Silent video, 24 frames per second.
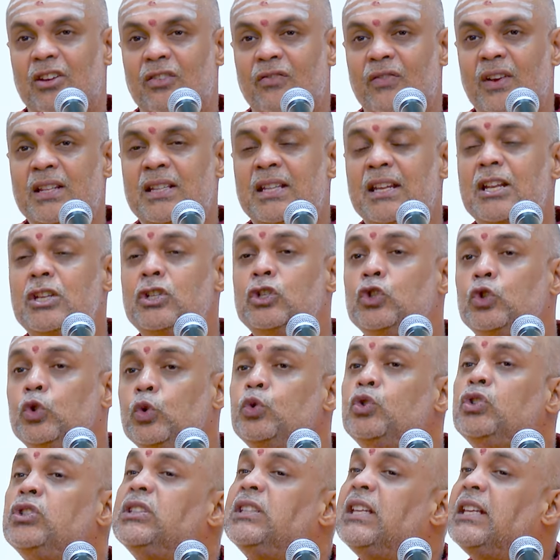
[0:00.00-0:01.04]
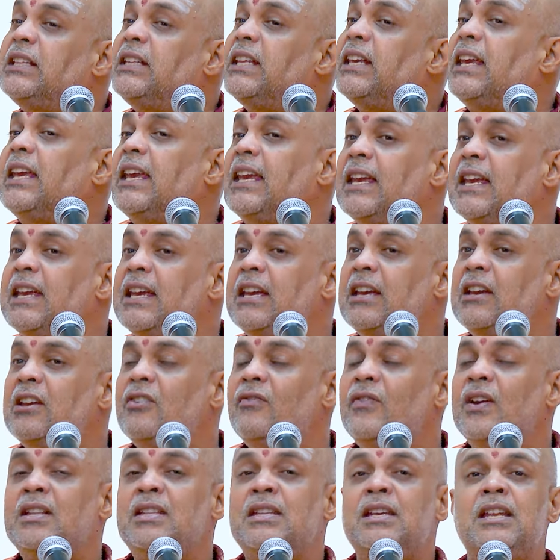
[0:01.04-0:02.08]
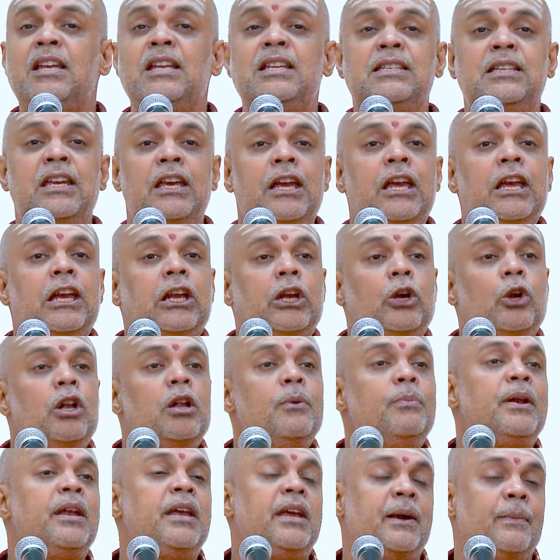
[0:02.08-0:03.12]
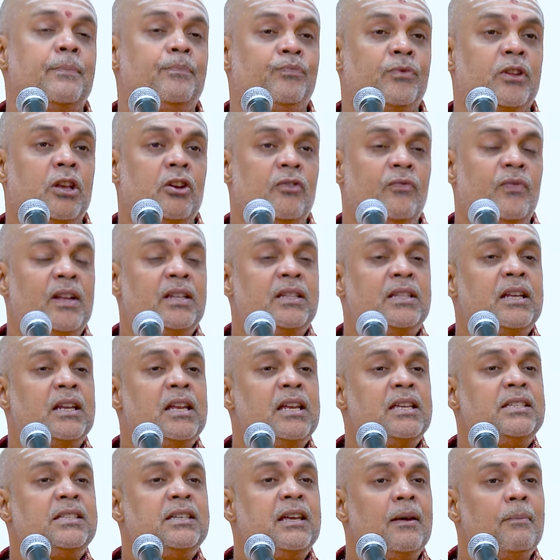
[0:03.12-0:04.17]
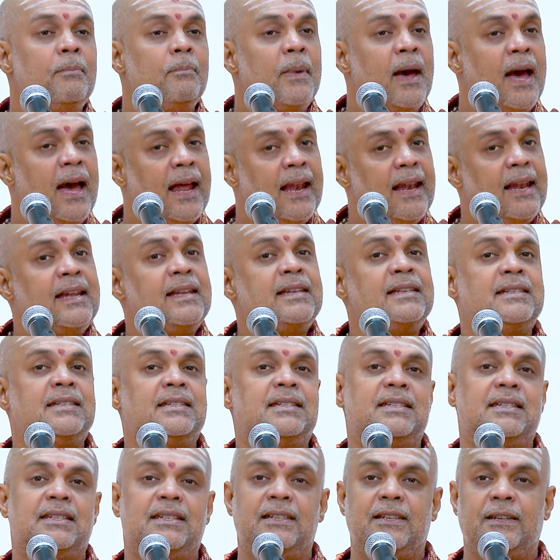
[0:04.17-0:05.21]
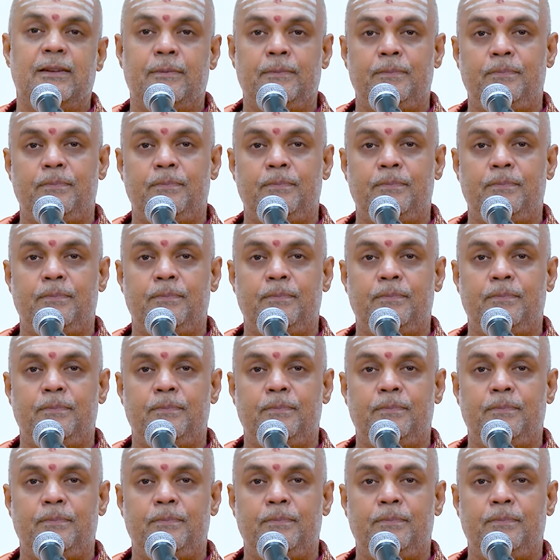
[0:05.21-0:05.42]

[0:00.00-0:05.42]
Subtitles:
when there is sustiti, when there is equilibrium, when there is balance.